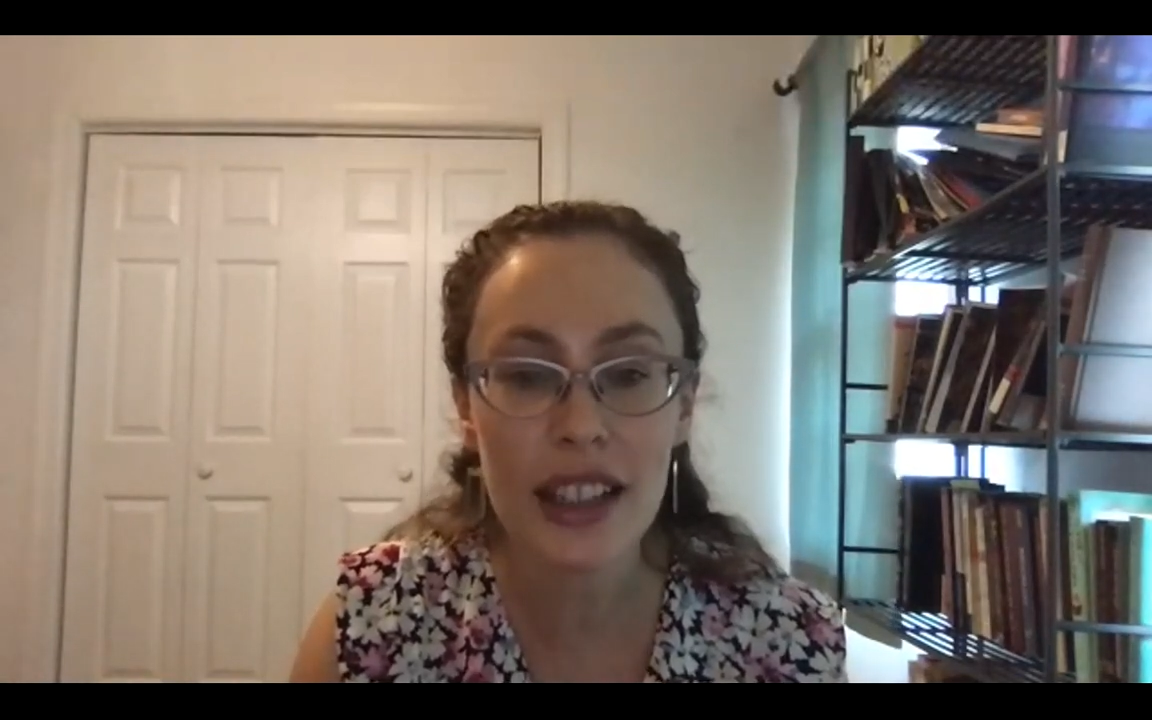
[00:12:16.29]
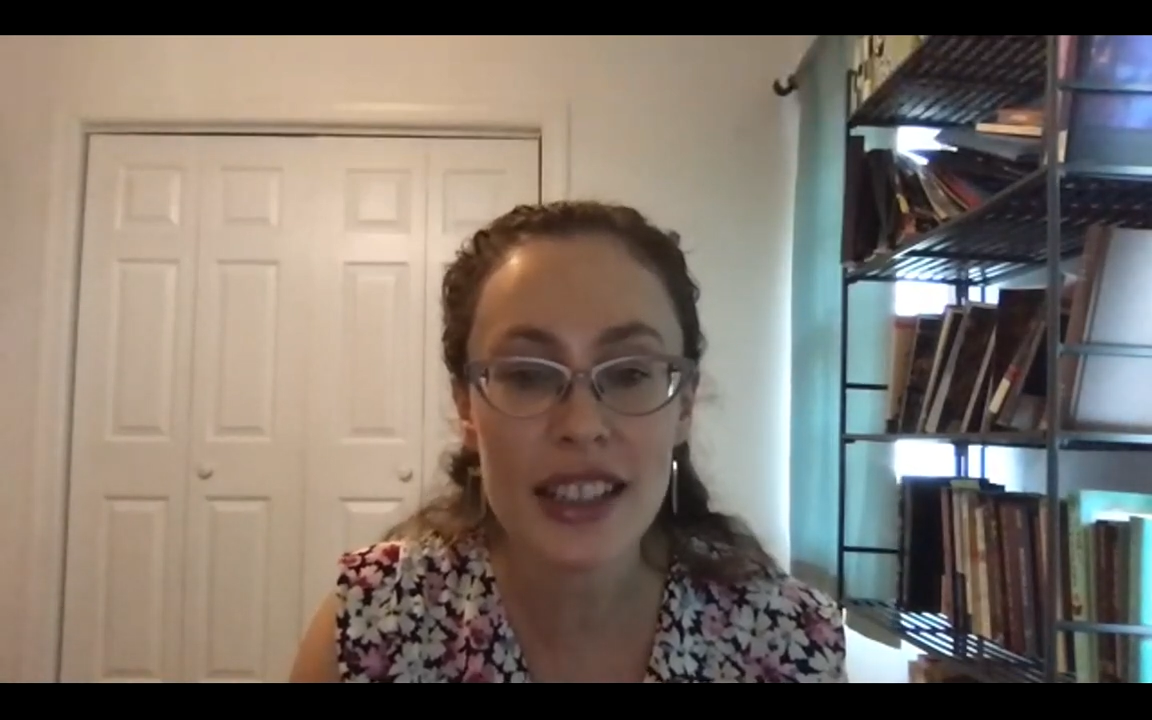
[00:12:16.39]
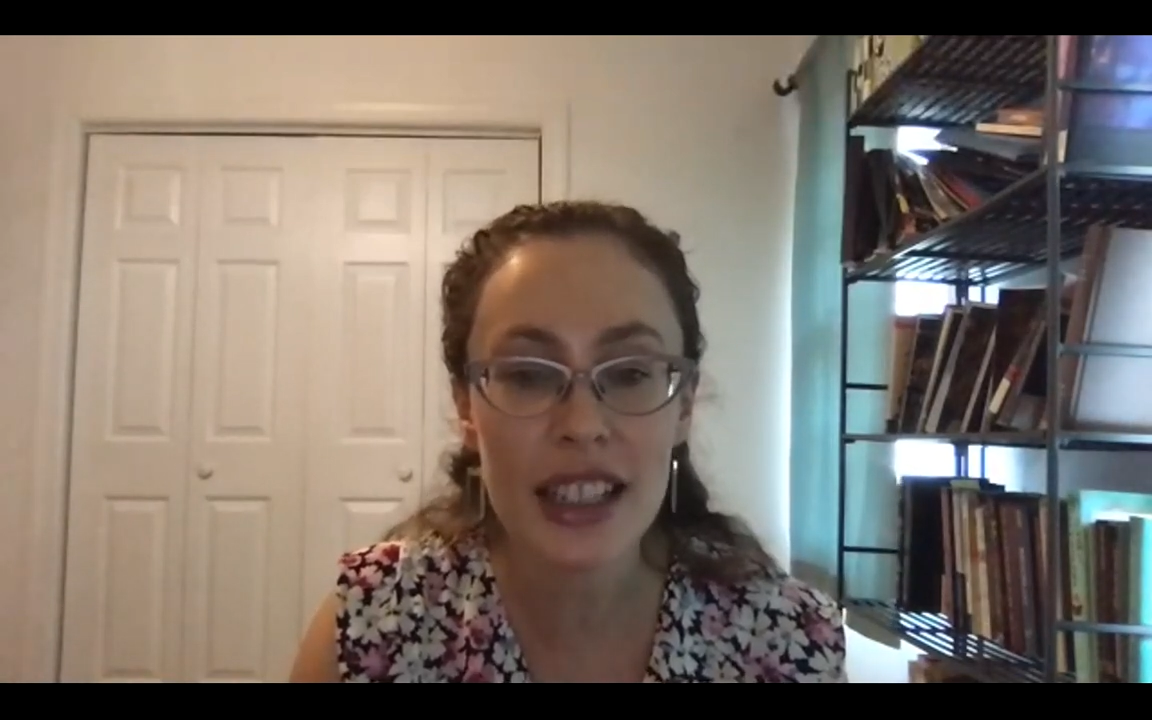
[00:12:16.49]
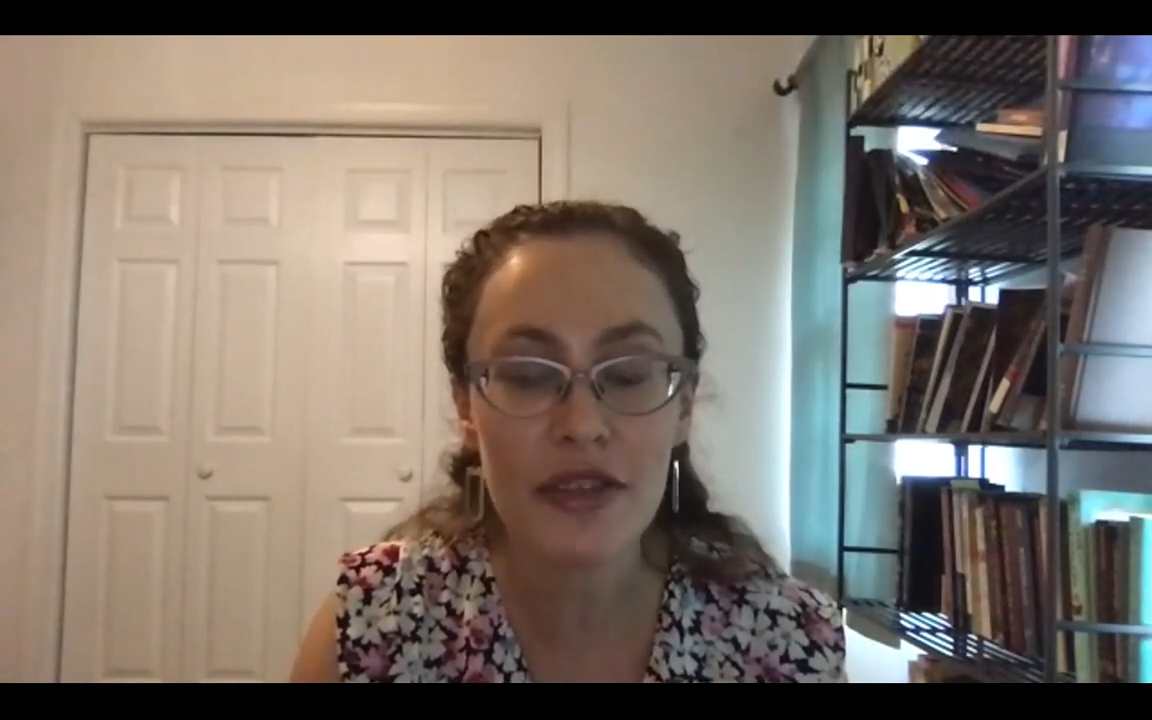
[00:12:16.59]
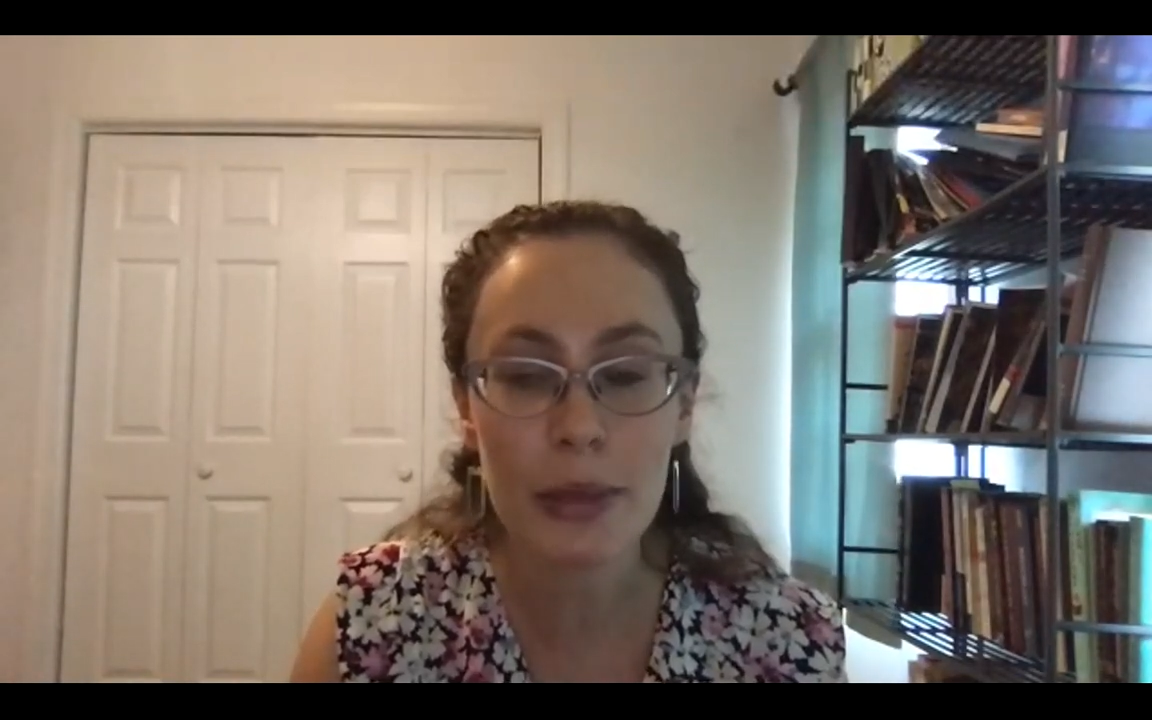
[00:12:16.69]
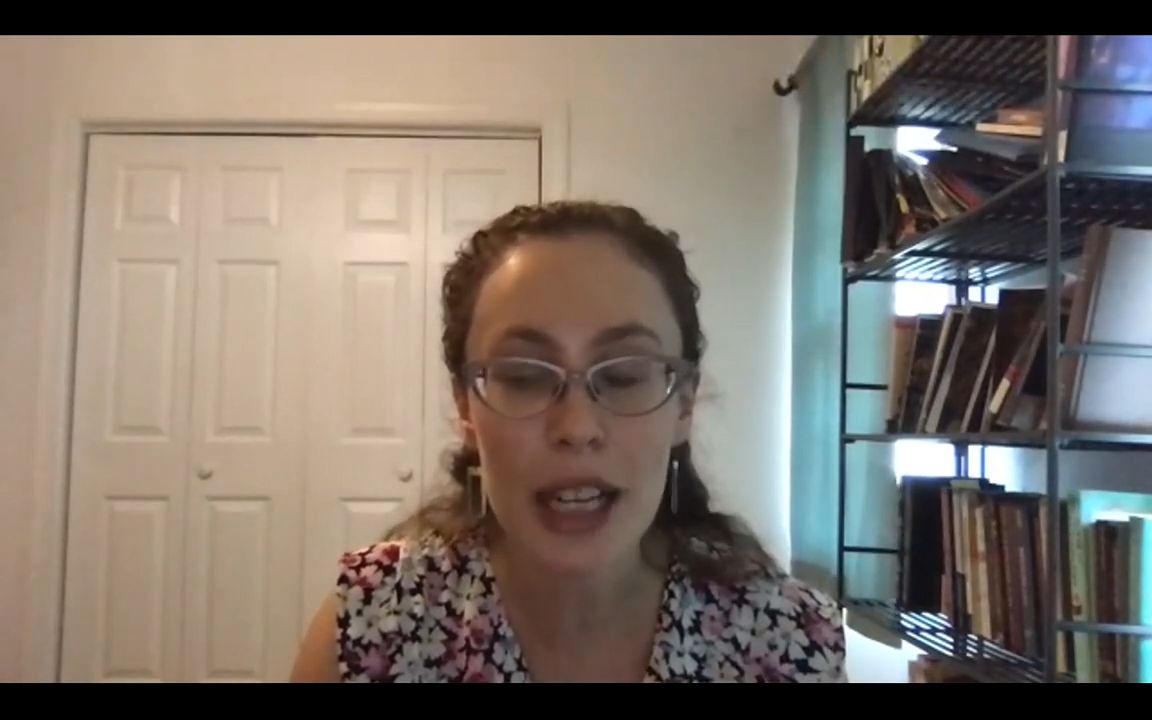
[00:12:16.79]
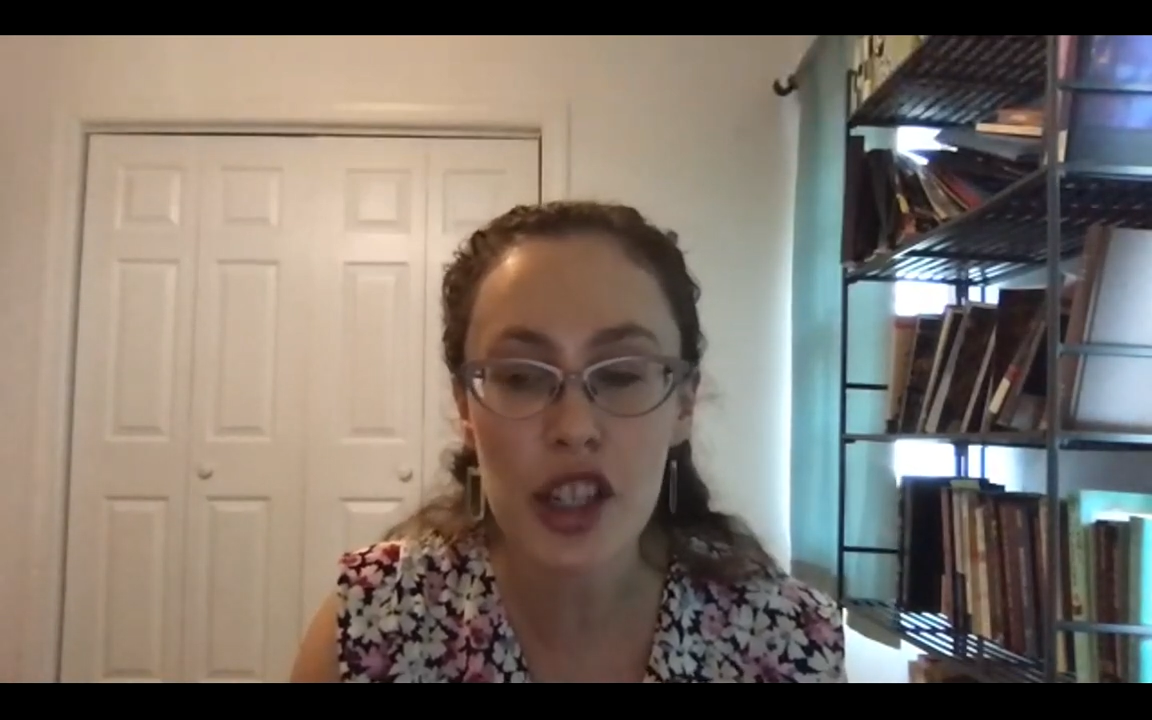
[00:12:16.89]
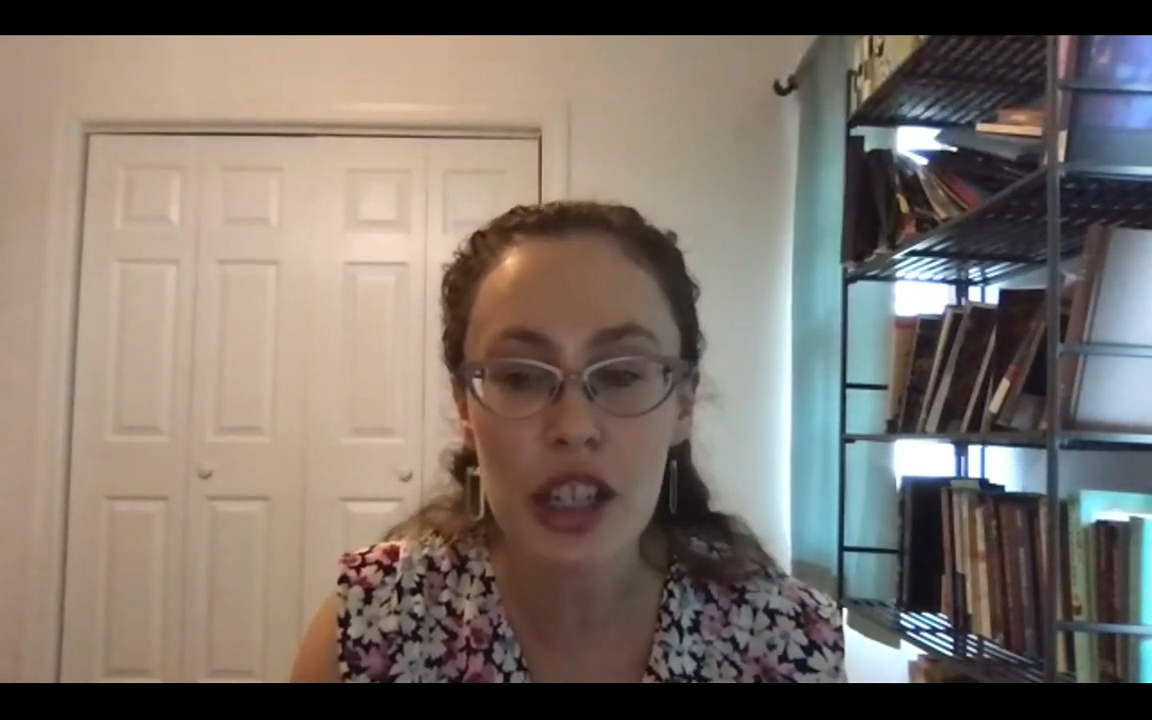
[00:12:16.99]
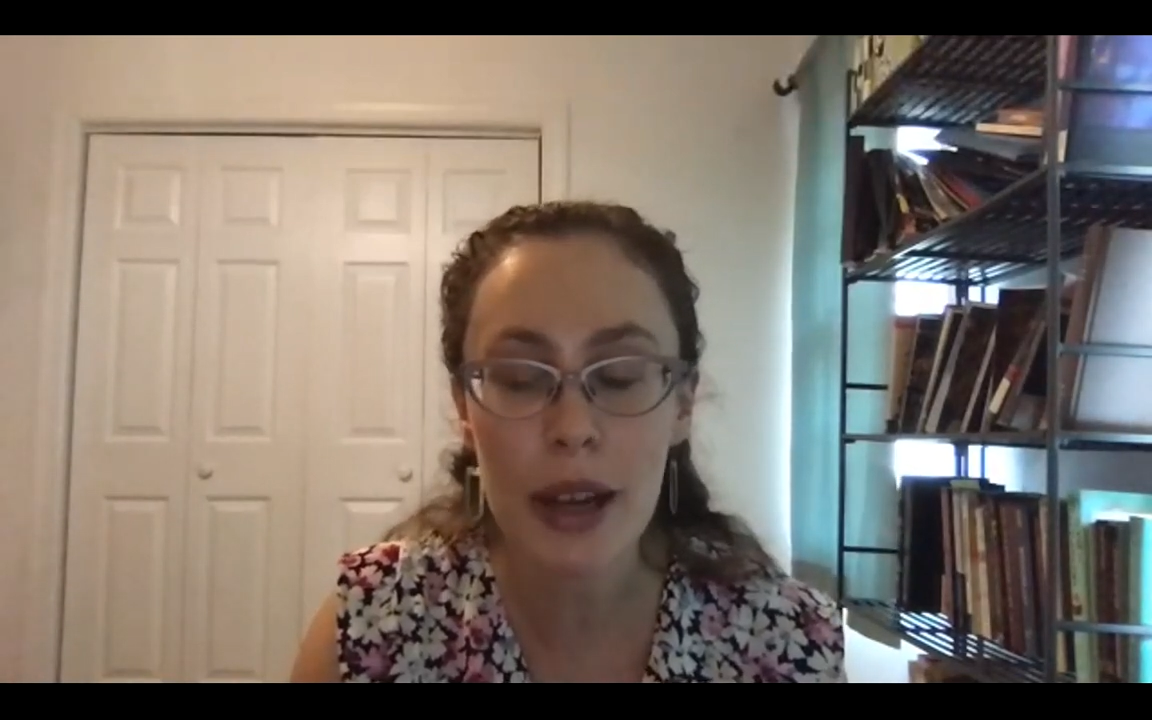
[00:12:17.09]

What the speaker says: as information